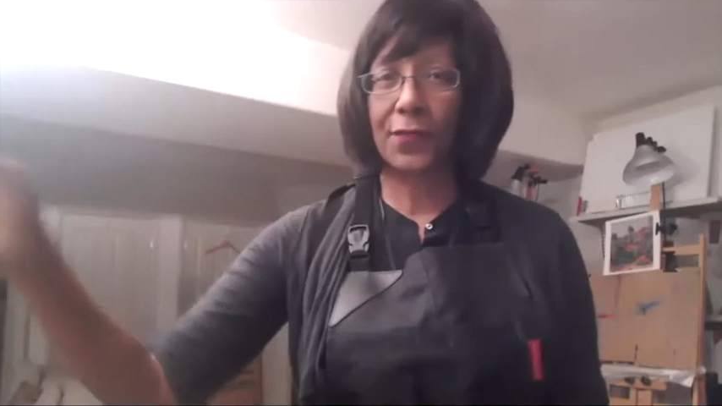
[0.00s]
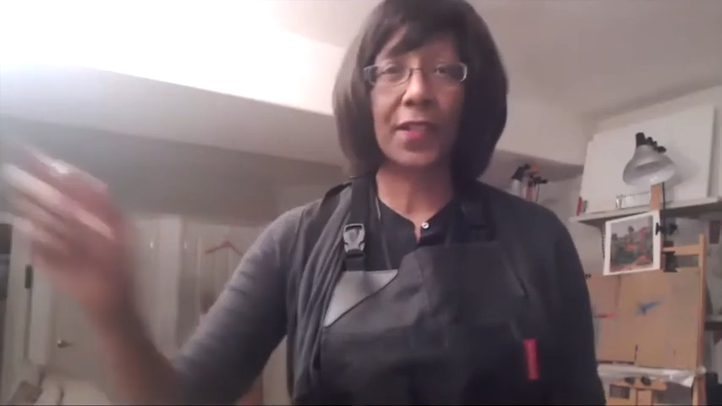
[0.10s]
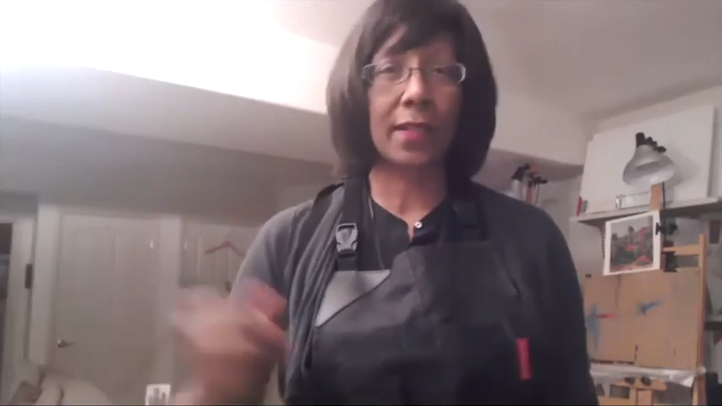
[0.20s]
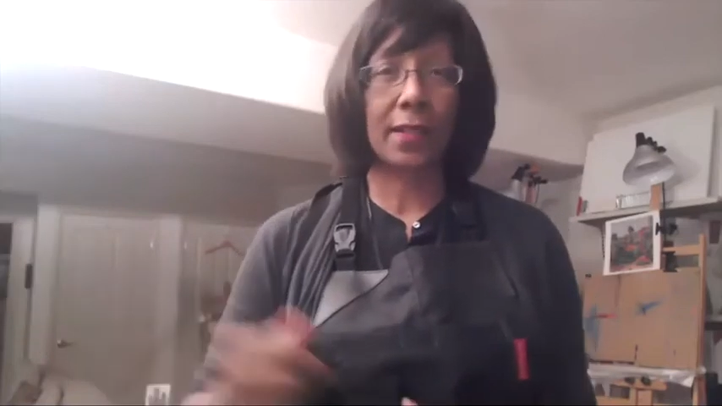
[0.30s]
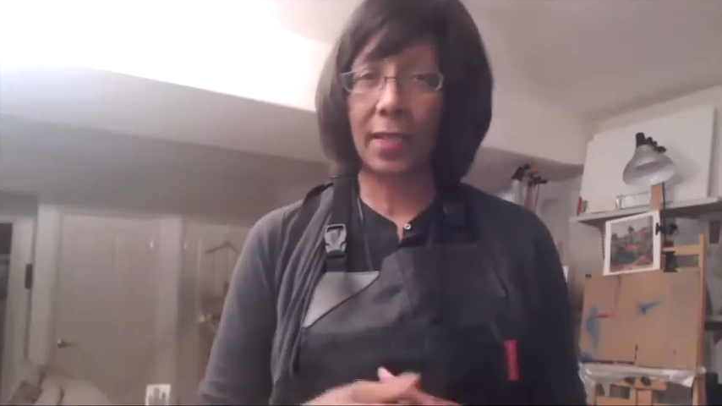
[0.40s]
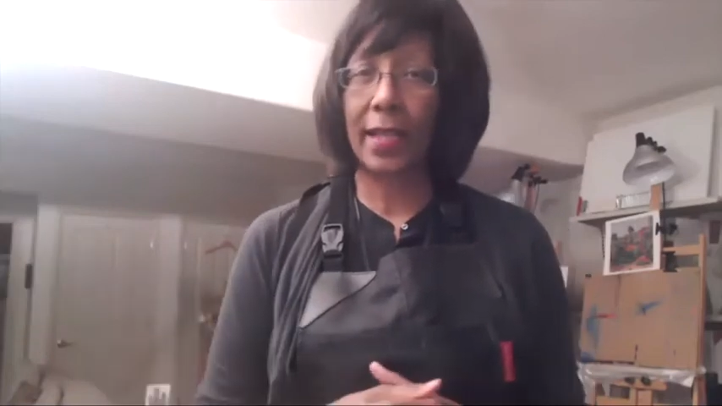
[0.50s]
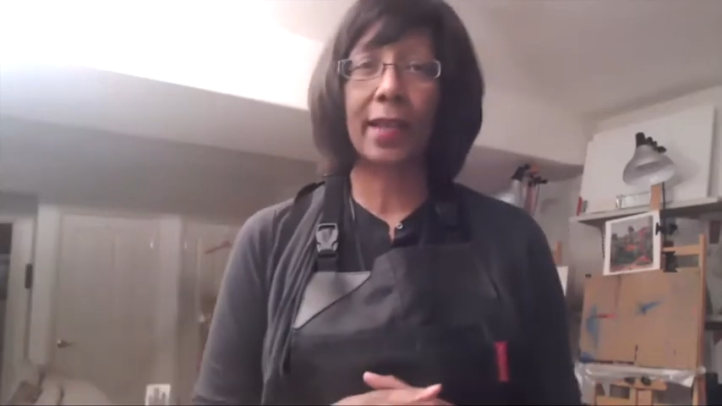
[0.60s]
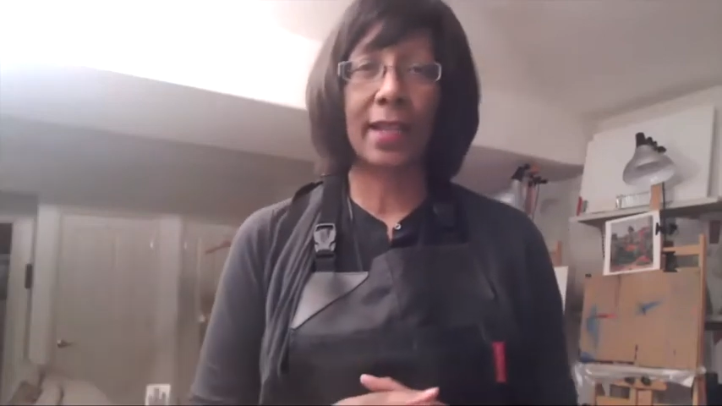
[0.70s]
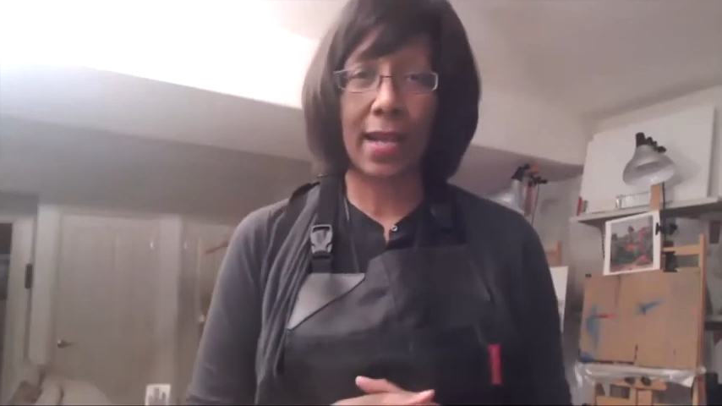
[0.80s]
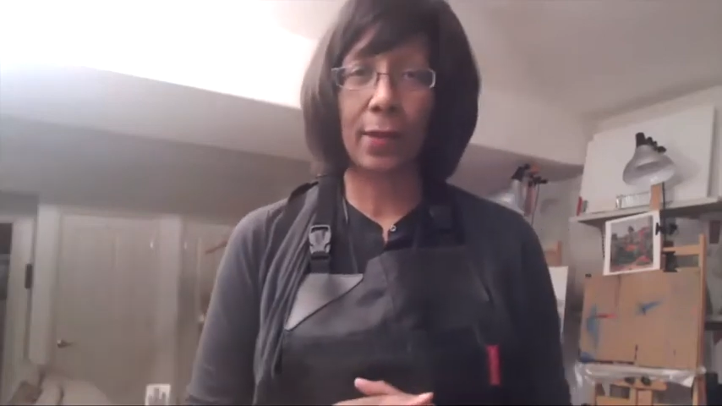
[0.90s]
in like
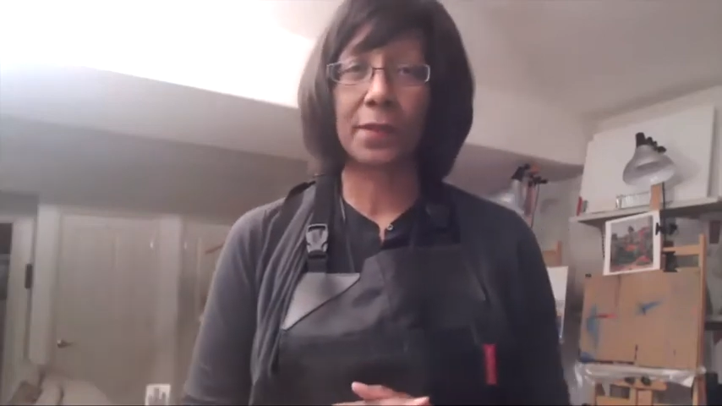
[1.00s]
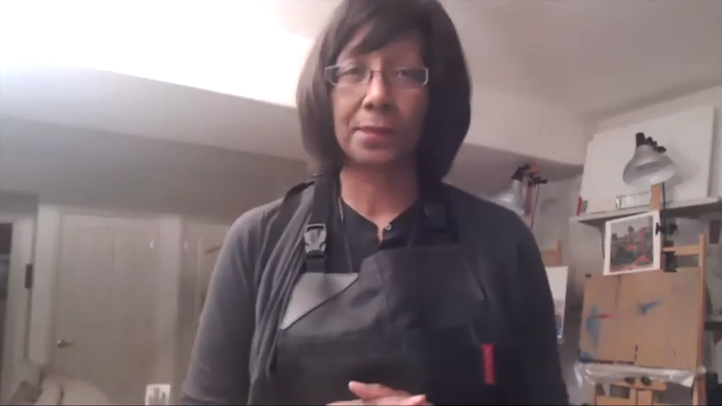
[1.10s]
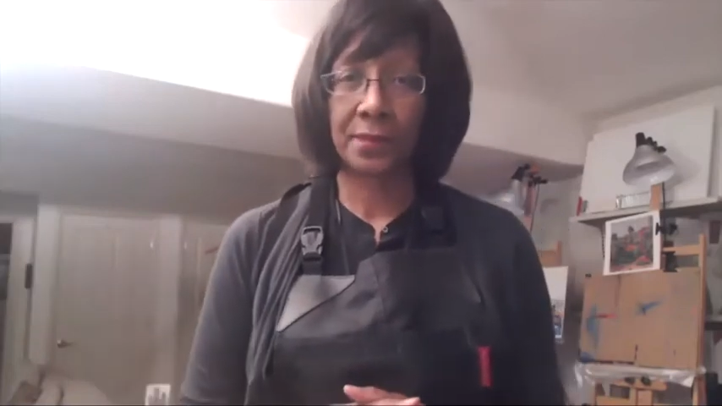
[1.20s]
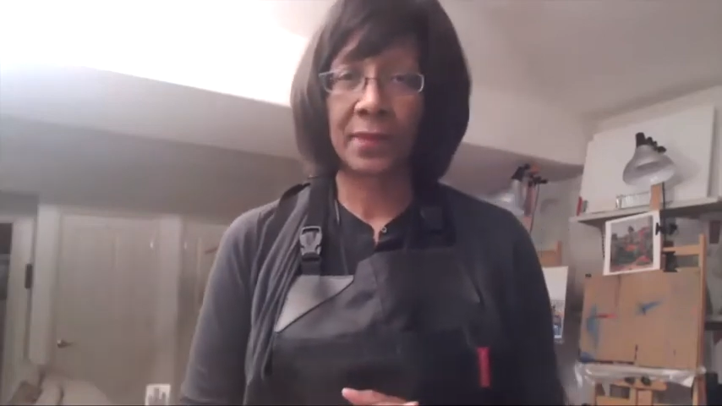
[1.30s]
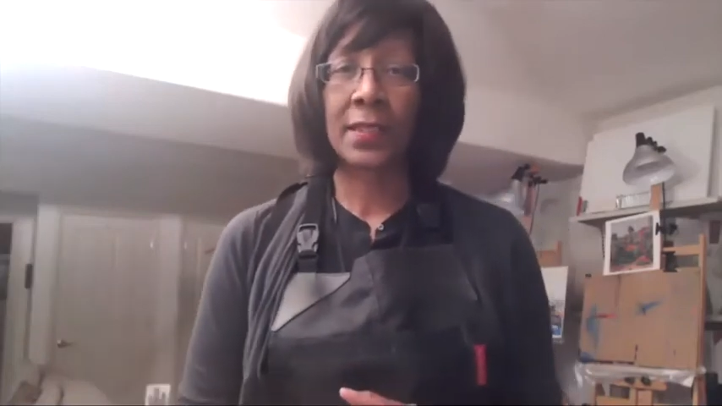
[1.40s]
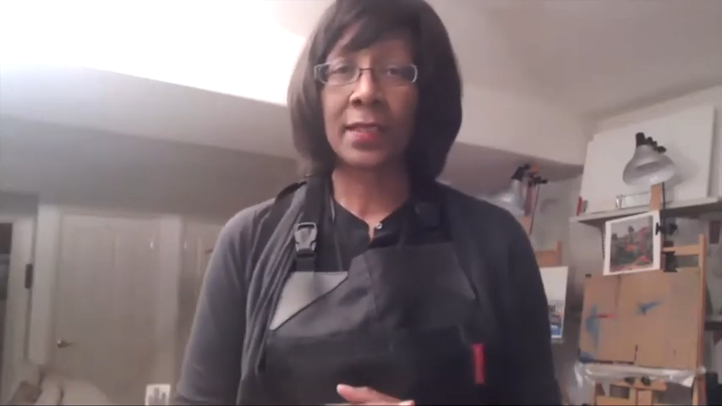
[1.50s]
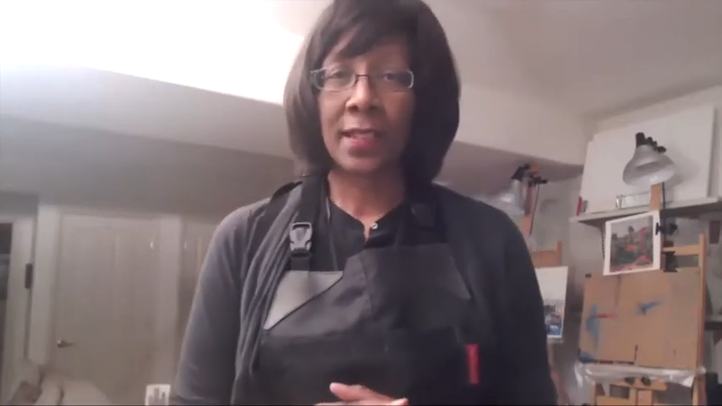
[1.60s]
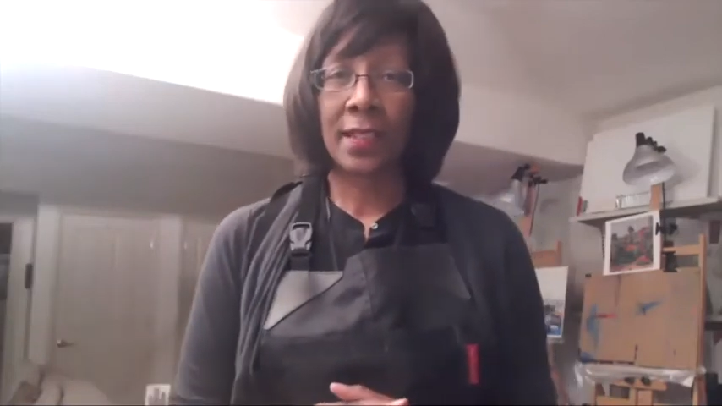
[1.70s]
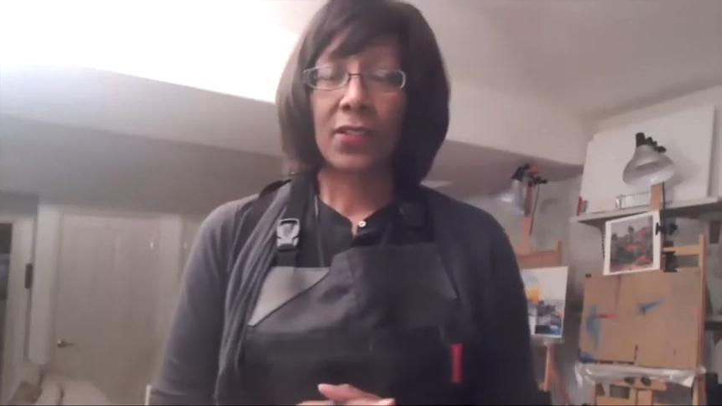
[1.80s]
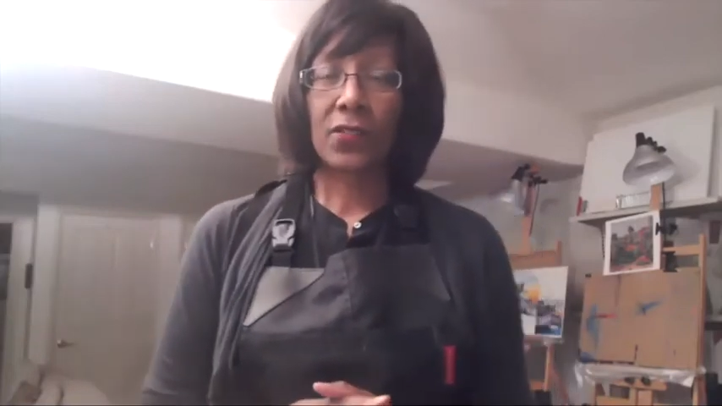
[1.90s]
an hour.
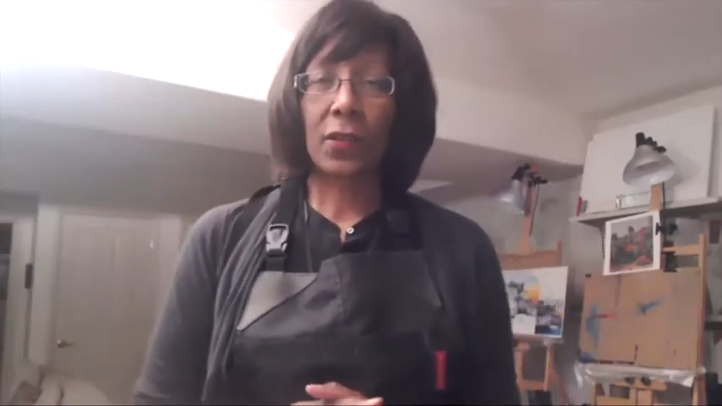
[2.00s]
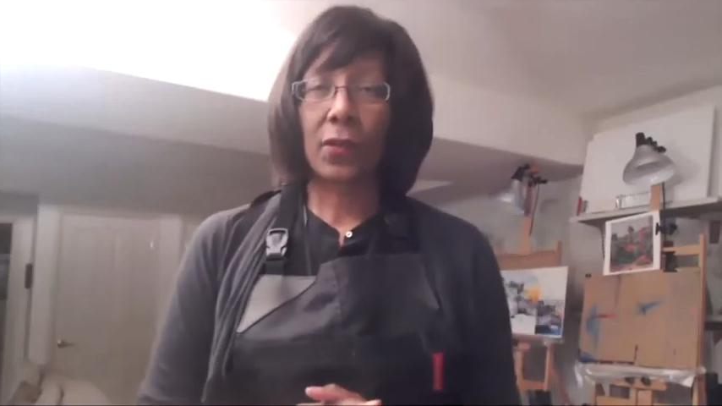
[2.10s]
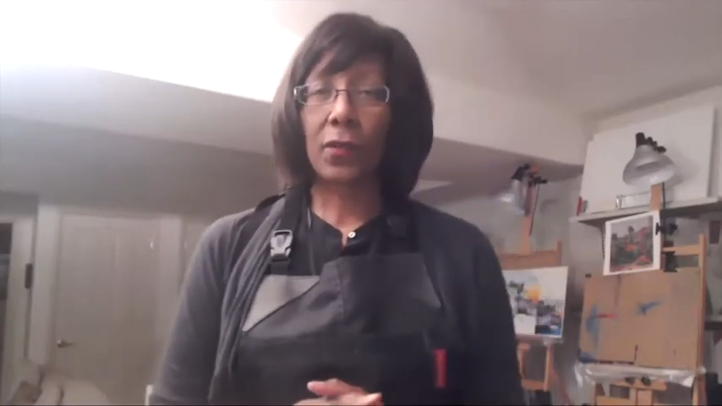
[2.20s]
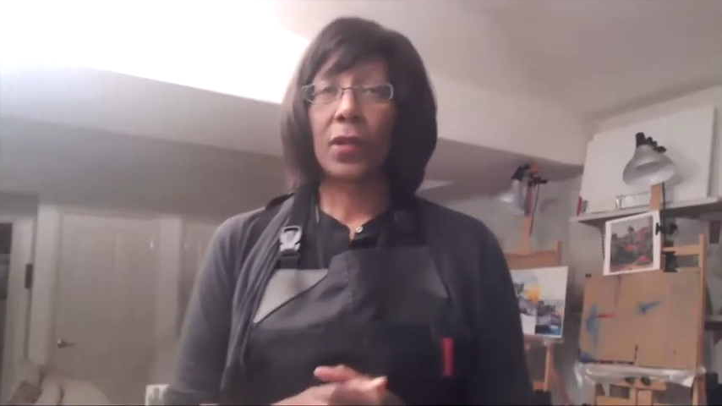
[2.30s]
So